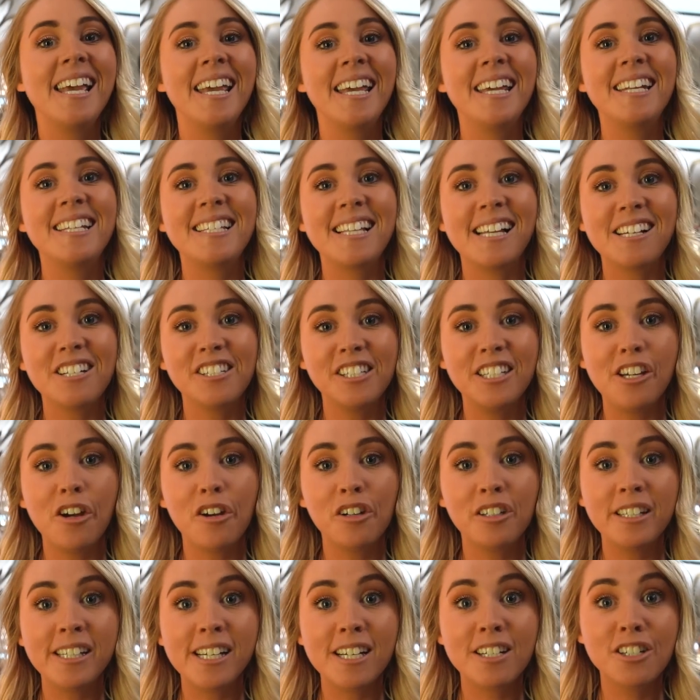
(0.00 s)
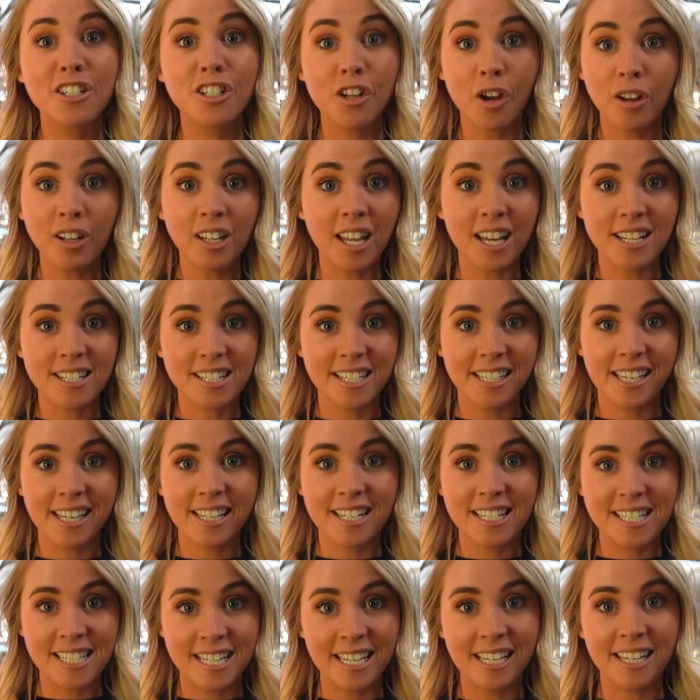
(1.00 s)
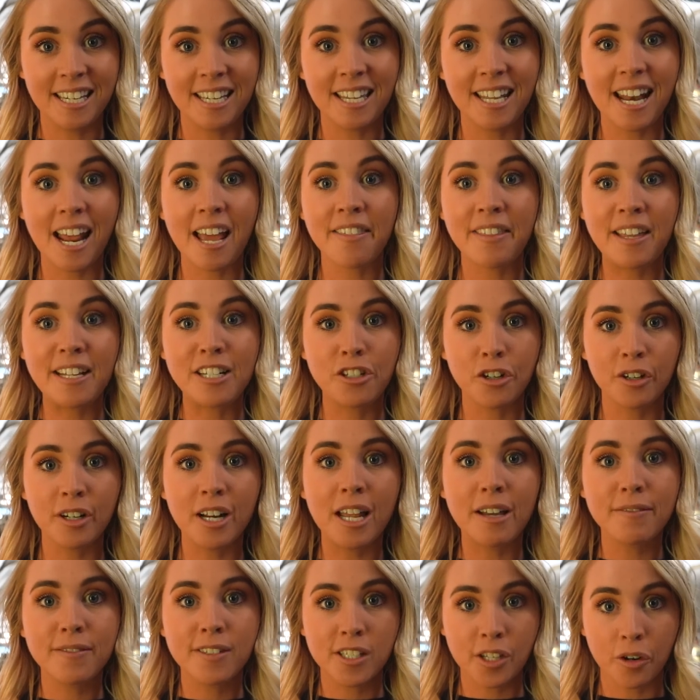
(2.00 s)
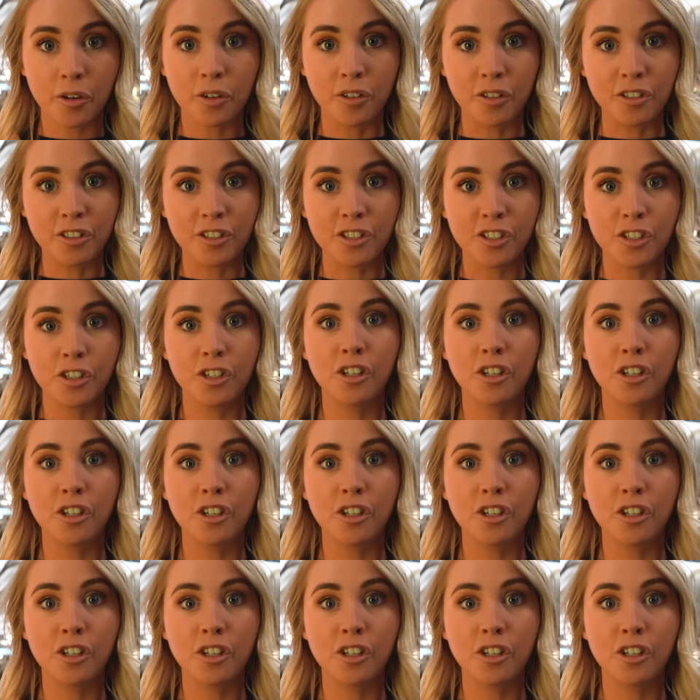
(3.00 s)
it is actually only a dollar to get a ticket and they don't have zones.